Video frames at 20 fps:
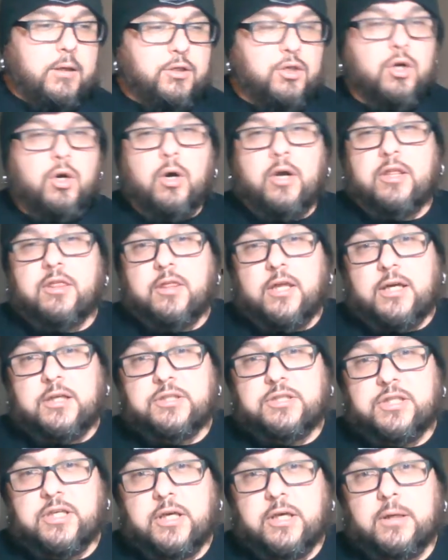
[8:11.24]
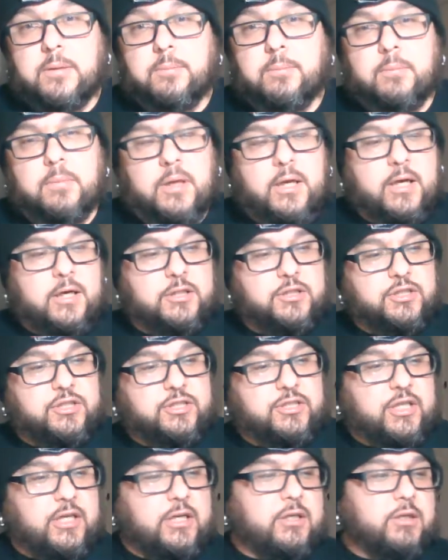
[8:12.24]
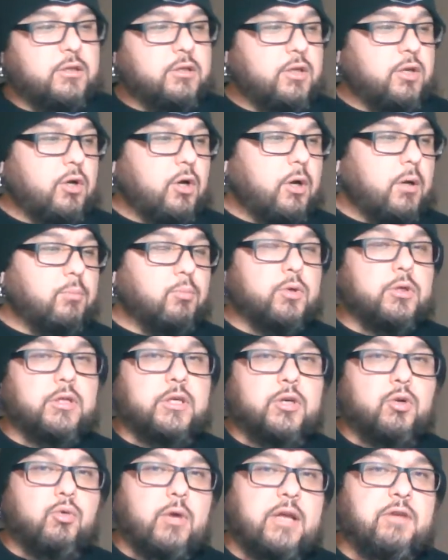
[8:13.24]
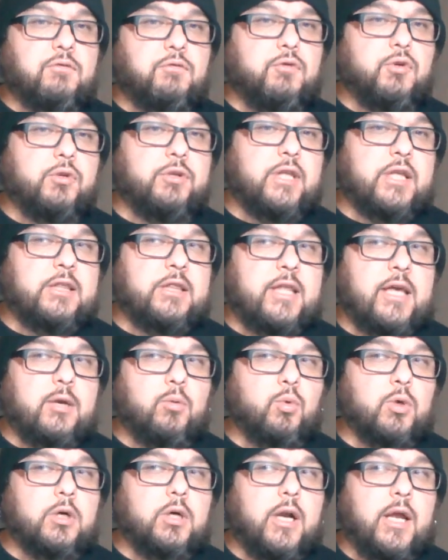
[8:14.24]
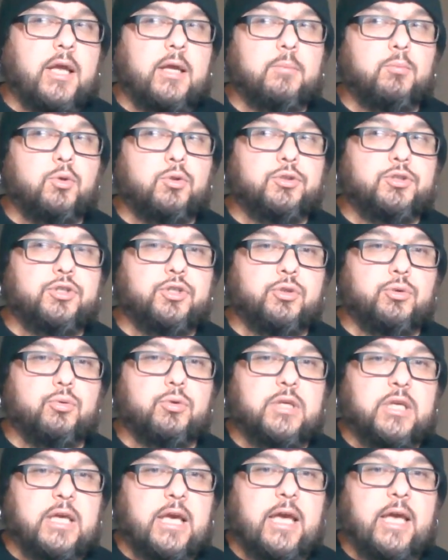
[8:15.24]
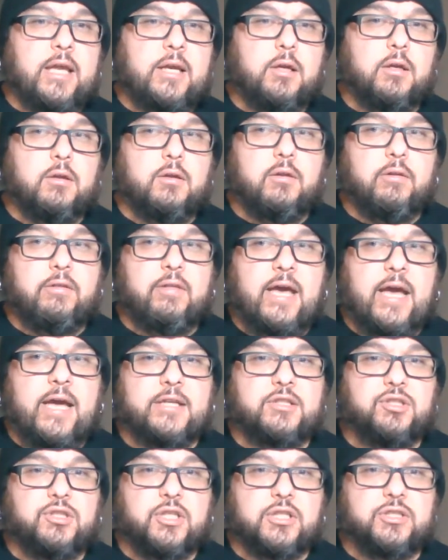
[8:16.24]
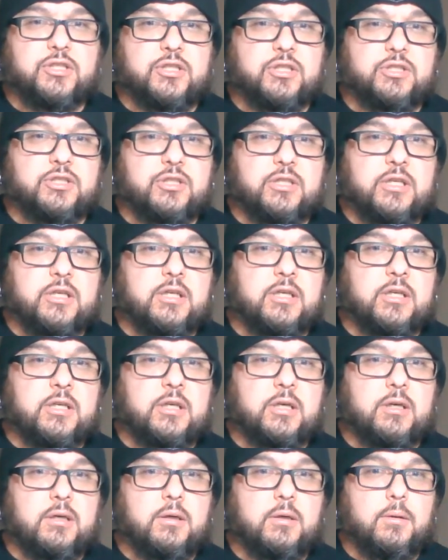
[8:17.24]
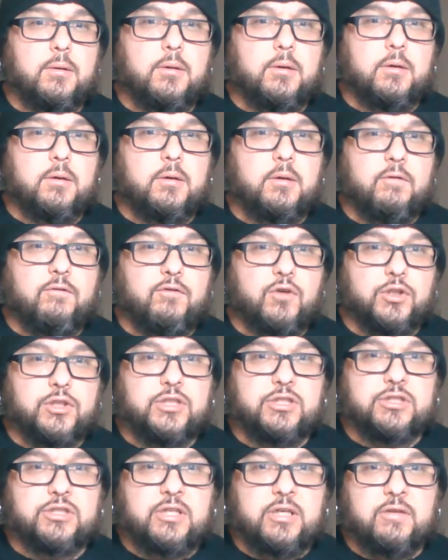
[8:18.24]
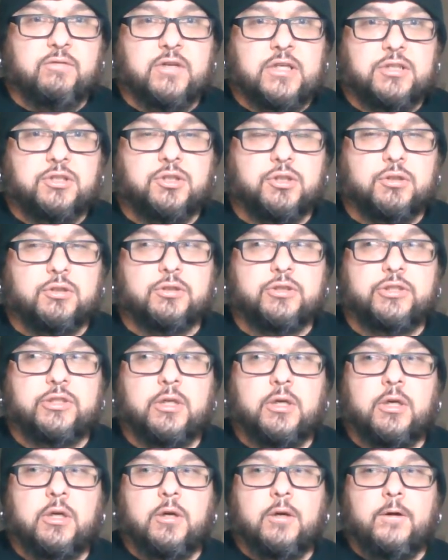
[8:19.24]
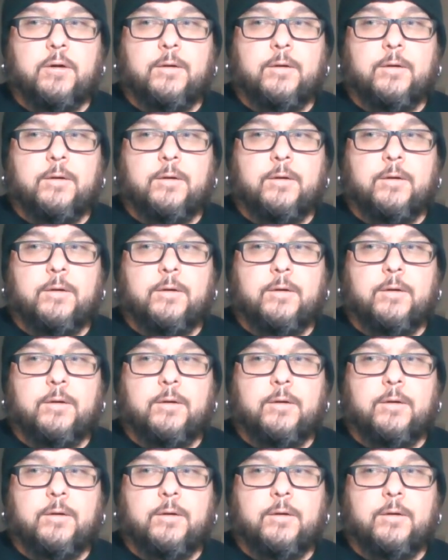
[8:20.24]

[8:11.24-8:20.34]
you know, I thanked him, and I just said, you know, I'm really grateful that they were able to get that Justice League versus the Avengers